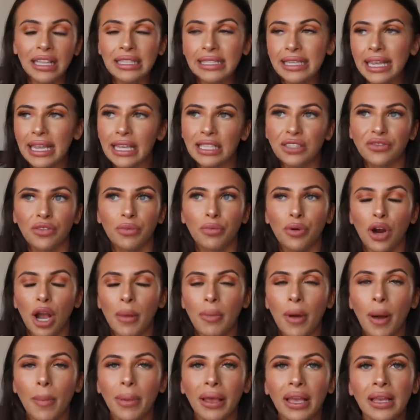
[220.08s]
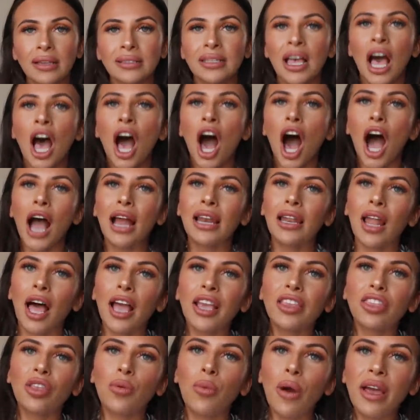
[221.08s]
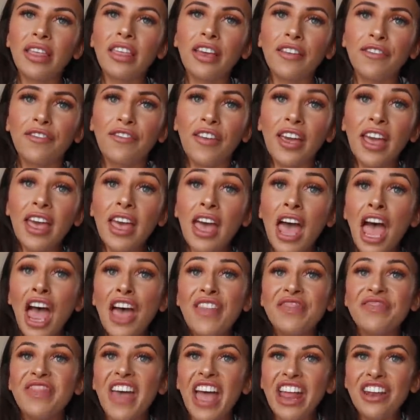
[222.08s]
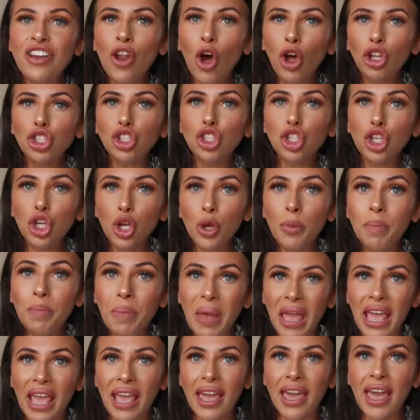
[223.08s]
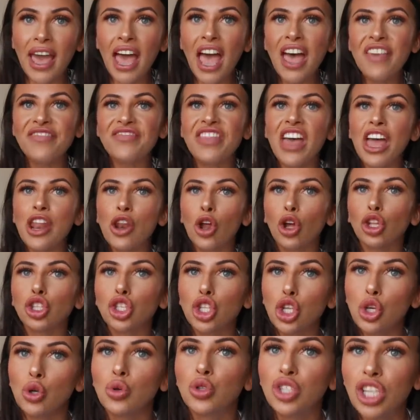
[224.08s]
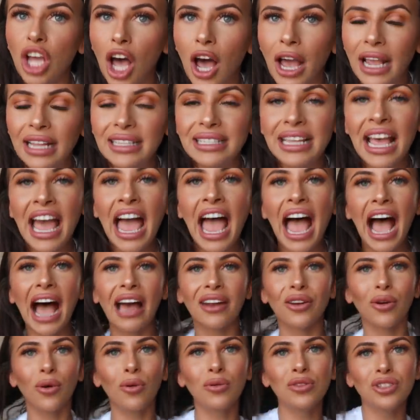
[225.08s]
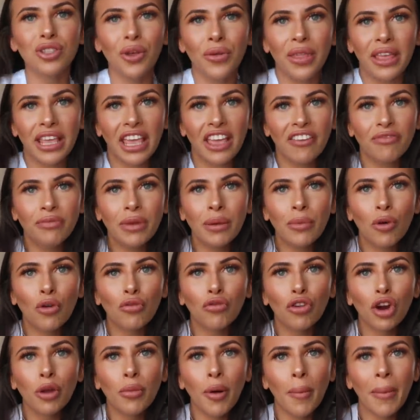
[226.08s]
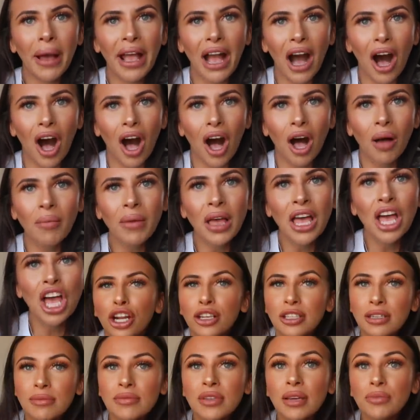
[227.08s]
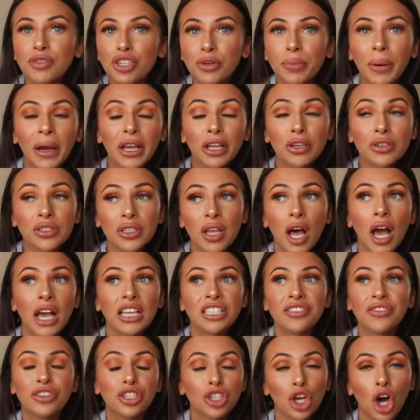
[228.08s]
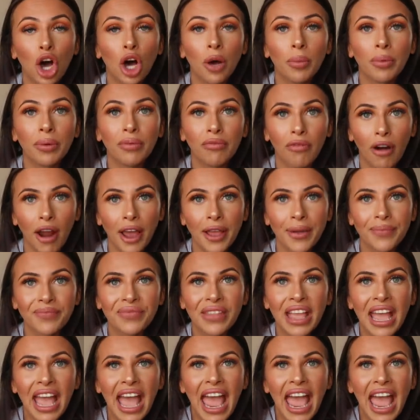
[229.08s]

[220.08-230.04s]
their tees from Primark because I like the way they fit. They're not too big, they're not too tight. And also, they give me more room on my arm. You know sometimes you buy your size of a top, right?